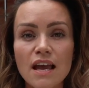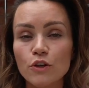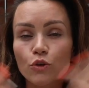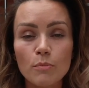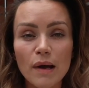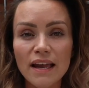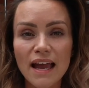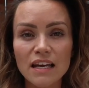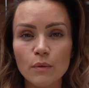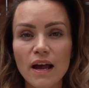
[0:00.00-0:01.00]
You can buy
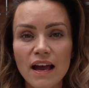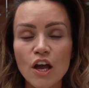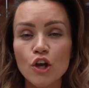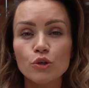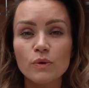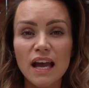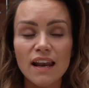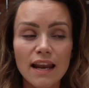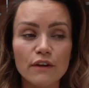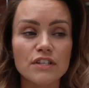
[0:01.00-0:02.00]
it anywhere. You
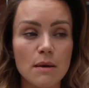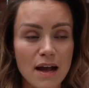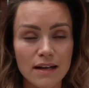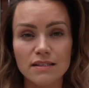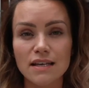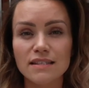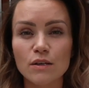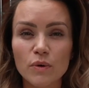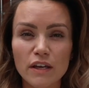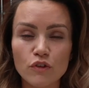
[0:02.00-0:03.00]
get lifetime access and
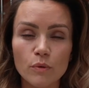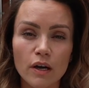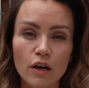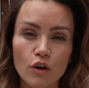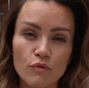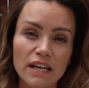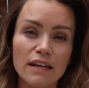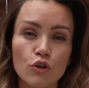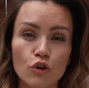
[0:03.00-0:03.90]
it will give you a really